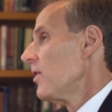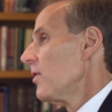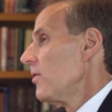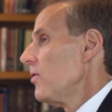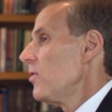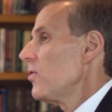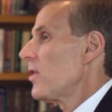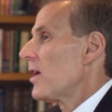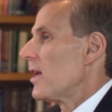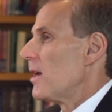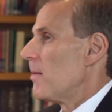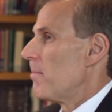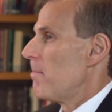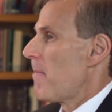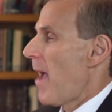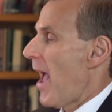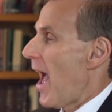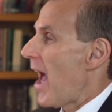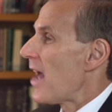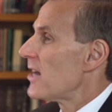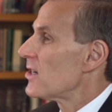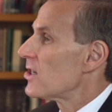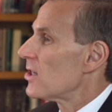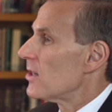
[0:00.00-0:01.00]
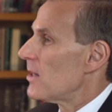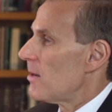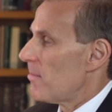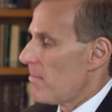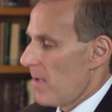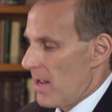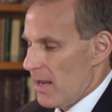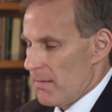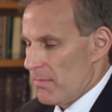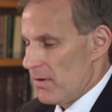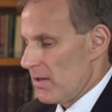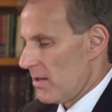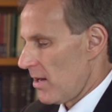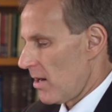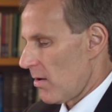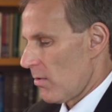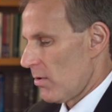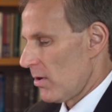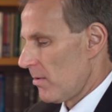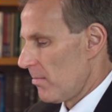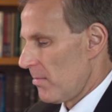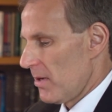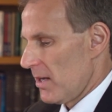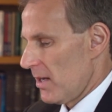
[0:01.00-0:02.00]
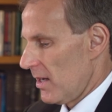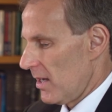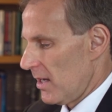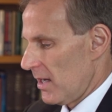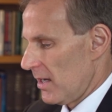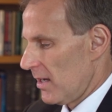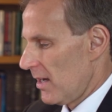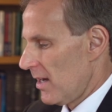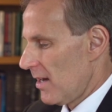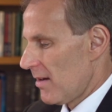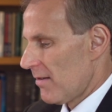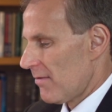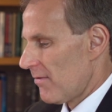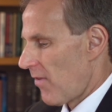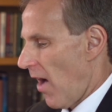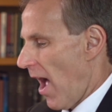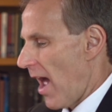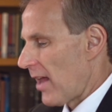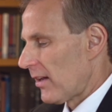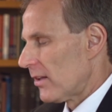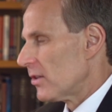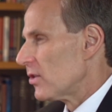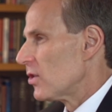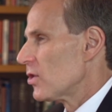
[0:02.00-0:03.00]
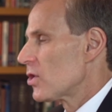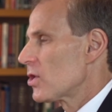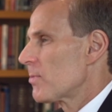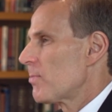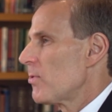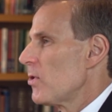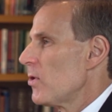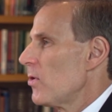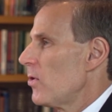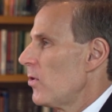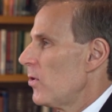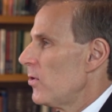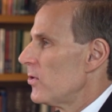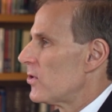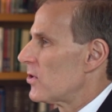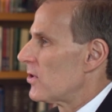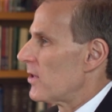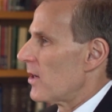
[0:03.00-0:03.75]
you can imagine that maybe there would be violent disputes,